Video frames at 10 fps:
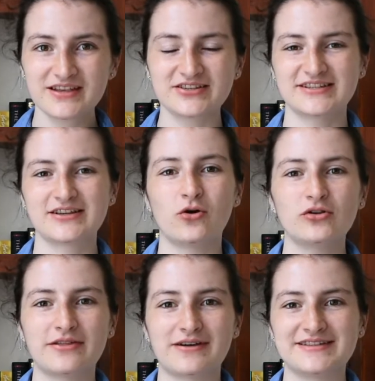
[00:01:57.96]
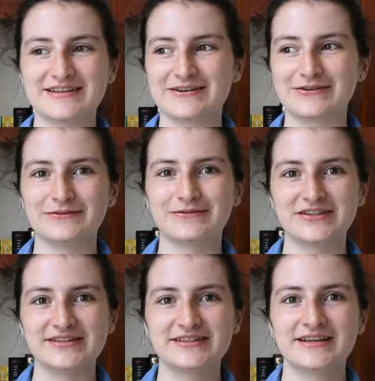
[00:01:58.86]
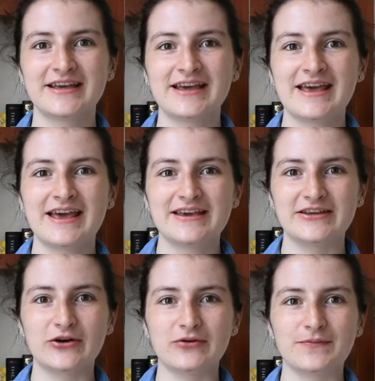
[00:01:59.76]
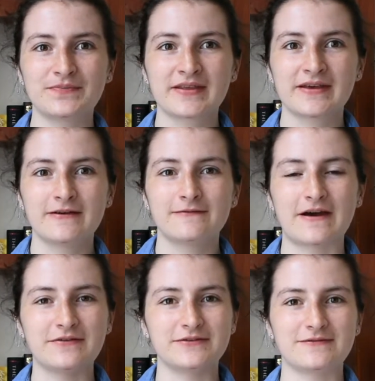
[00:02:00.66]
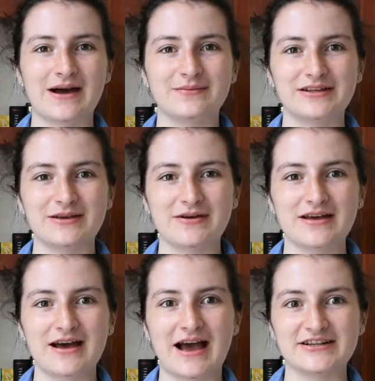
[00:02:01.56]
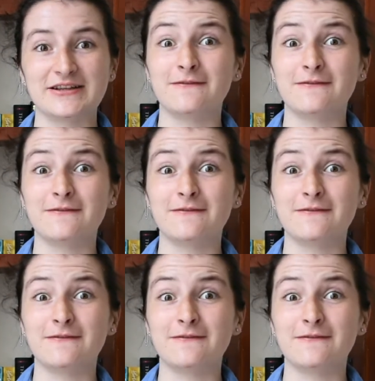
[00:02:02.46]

just a whole other idea of just, you know, found family, but actually